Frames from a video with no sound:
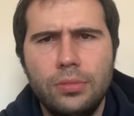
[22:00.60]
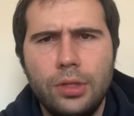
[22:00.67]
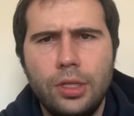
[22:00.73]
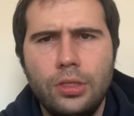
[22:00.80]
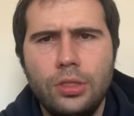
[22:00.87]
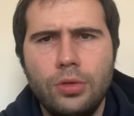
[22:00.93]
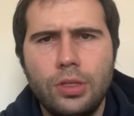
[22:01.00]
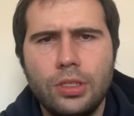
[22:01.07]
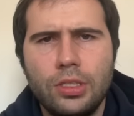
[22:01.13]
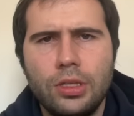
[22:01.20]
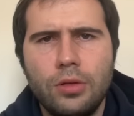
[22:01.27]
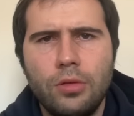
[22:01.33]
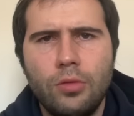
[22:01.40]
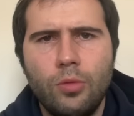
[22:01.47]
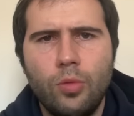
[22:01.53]
Interesting.
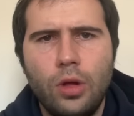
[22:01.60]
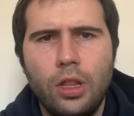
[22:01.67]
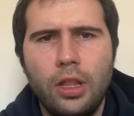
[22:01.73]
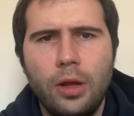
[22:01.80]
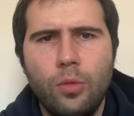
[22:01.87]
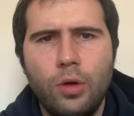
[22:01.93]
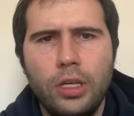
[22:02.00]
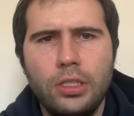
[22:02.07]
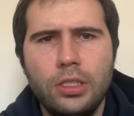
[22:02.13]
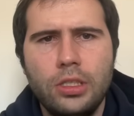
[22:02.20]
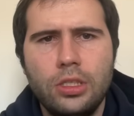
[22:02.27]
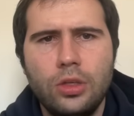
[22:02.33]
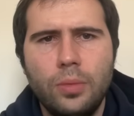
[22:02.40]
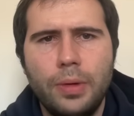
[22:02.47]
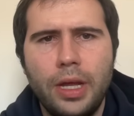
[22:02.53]
And why is this
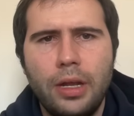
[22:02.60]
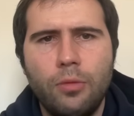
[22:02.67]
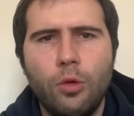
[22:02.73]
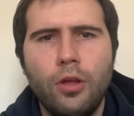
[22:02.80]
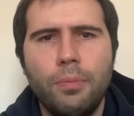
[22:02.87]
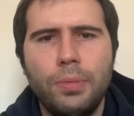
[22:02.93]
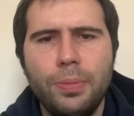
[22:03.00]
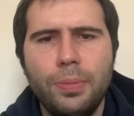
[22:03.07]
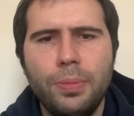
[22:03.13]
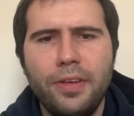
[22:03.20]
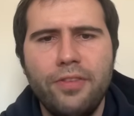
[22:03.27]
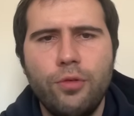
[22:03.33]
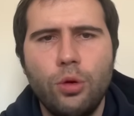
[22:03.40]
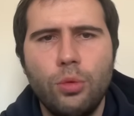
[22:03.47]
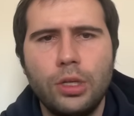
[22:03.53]
so bad? Well, bishop
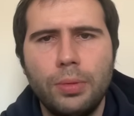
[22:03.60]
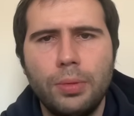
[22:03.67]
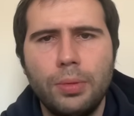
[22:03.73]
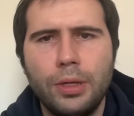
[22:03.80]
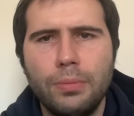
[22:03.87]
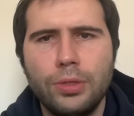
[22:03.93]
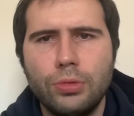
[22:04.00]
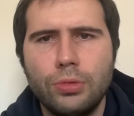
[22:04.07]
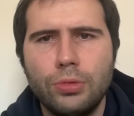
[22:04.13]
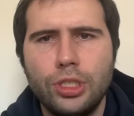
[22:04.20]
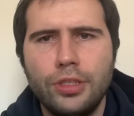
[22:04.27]
f4, we're going to play bishop